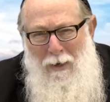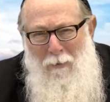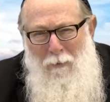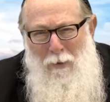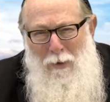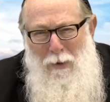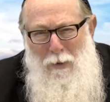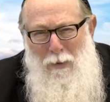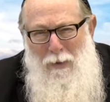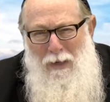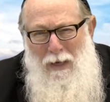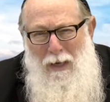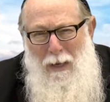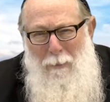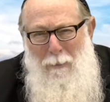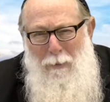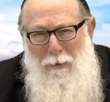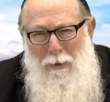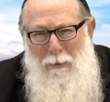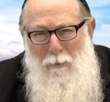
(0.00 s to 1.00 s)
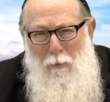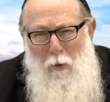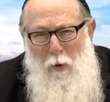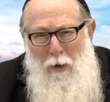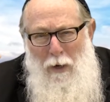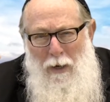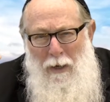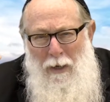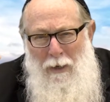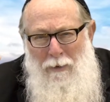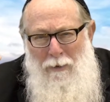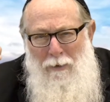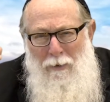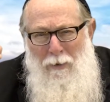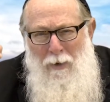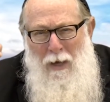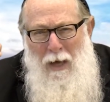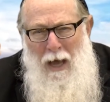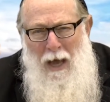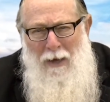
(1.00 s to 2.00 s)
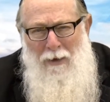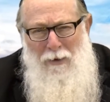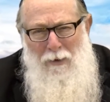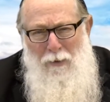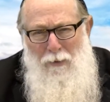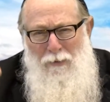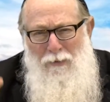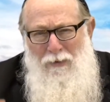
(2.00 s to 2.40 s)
When you get up in the morning and you